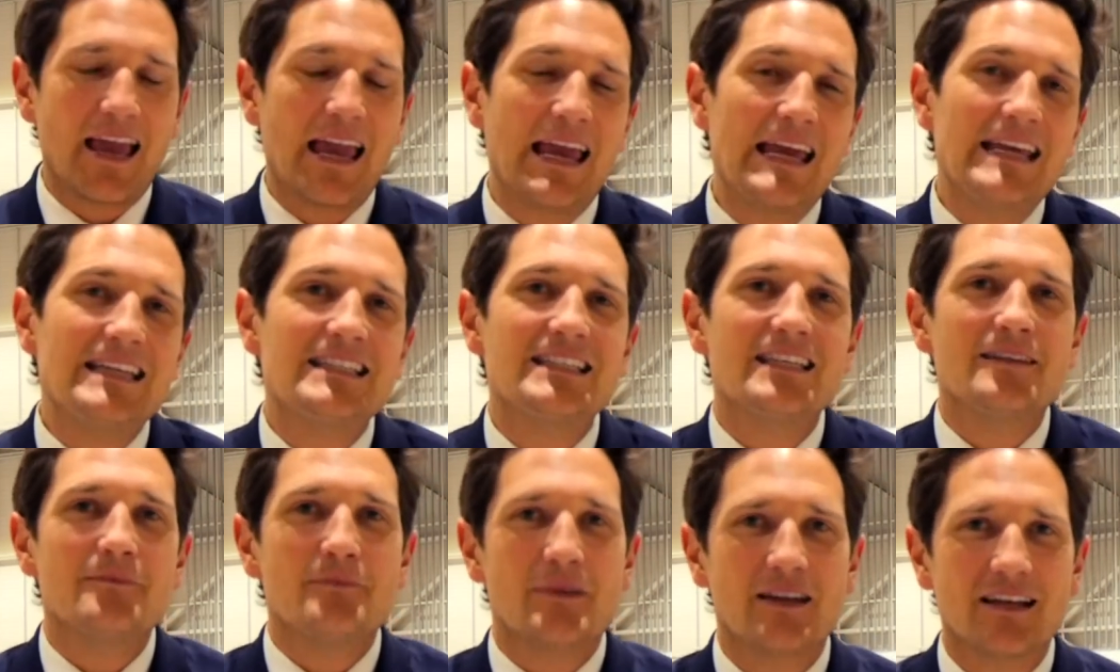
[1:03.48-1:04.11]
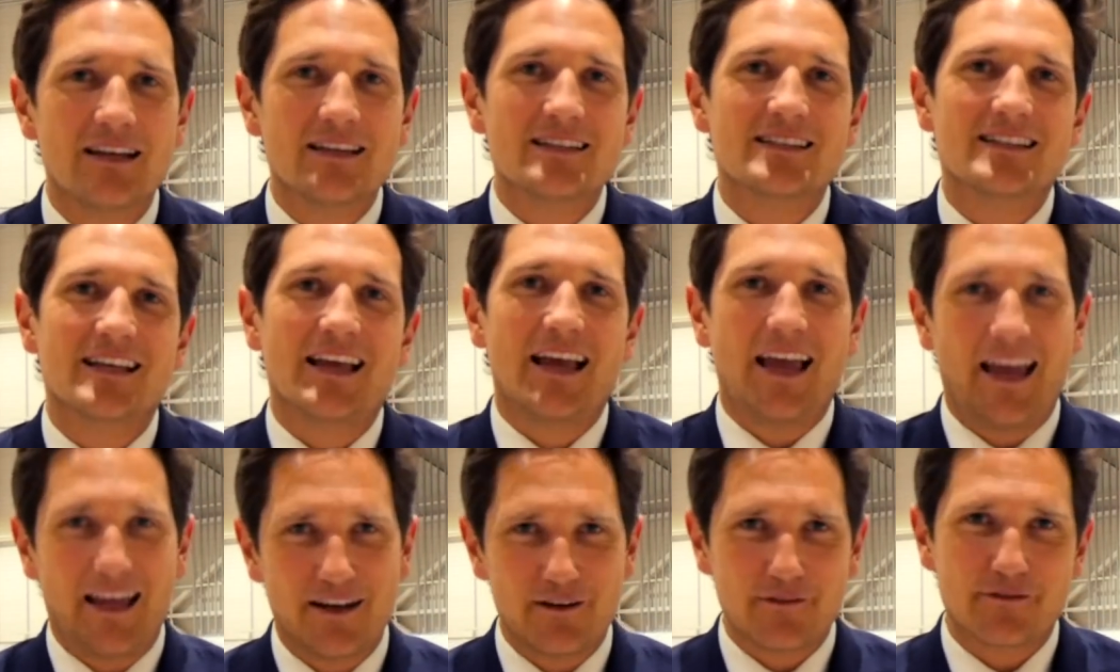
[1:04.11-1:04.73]
80 minutes
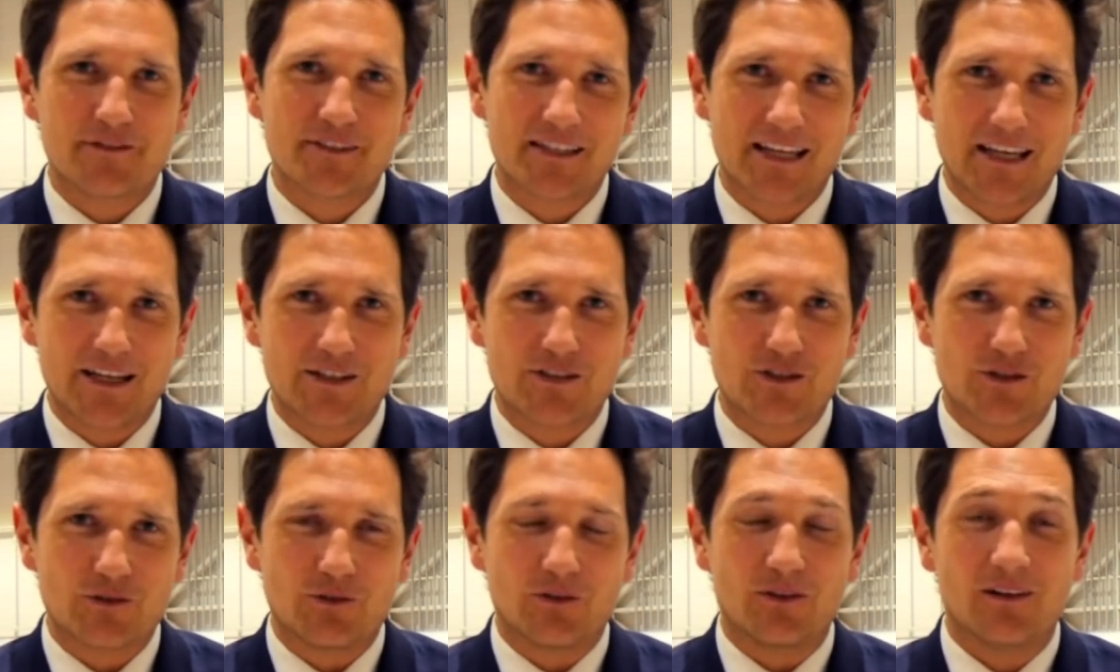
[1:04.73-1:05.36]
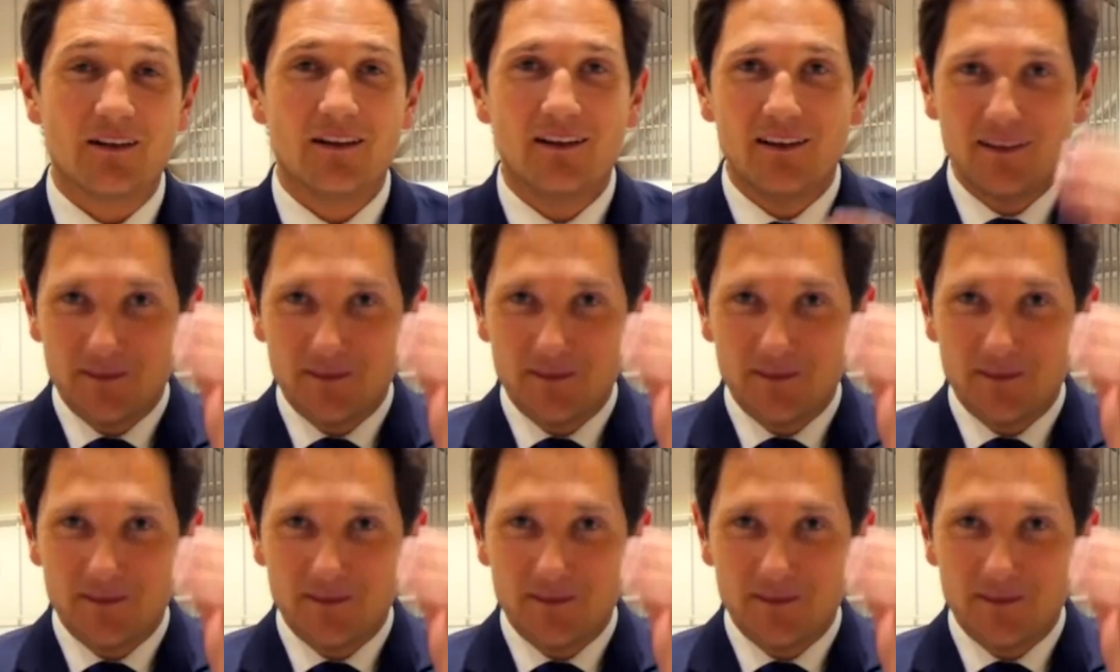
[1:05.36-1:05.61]
ahead of schedule.